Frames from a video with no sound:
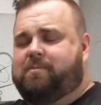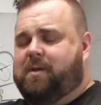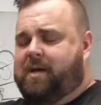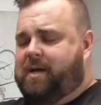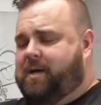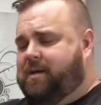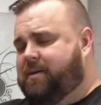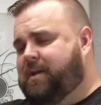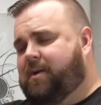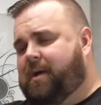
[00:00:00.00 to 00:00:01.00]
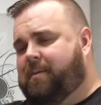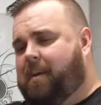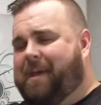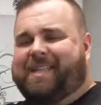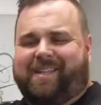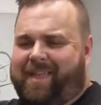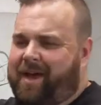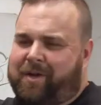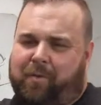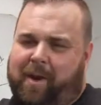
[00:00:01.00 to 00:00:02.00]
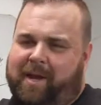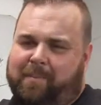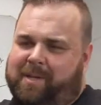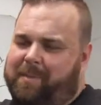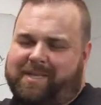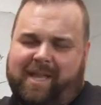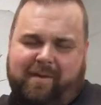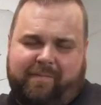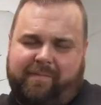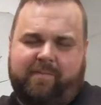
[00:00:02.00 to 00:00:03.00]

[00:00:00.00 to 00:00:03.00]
I'm guessing they underrate them to be safe,